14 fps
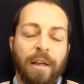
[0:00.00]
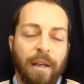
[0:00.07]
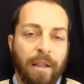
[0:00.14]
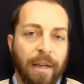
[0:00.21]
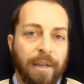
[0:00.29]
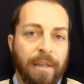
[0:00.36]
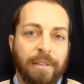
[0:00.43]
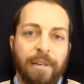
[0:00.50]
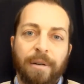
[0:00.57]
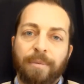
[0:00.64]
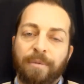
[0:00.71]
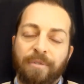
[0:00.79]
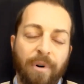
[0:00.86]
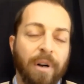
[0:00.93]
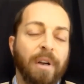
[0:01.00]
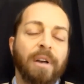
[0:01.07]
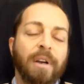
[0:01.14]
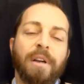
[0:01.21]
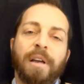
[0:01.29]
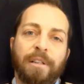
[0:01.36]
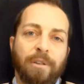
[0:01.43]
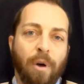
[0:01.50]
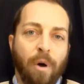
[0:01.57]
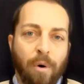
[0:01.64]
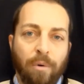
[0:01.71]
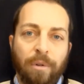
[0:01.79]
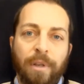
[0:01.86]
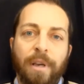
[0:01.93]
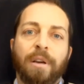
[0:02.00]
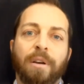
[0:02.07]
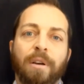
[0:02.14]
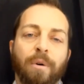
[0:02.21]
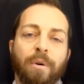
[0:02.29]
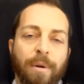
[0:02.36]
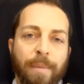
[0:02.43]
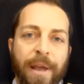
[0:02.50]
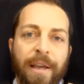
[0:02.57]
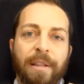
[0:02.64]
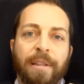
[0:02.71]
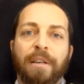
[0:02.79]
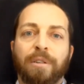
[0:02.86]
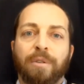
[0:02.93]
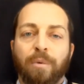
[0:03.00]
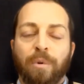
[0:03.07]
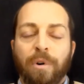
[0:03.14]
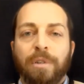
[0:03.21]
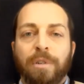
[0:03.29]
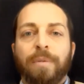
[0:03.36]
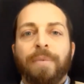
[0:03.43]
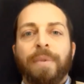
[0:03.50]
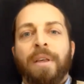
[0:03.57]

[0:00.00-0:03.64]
like I said before, it's only going to make things worse.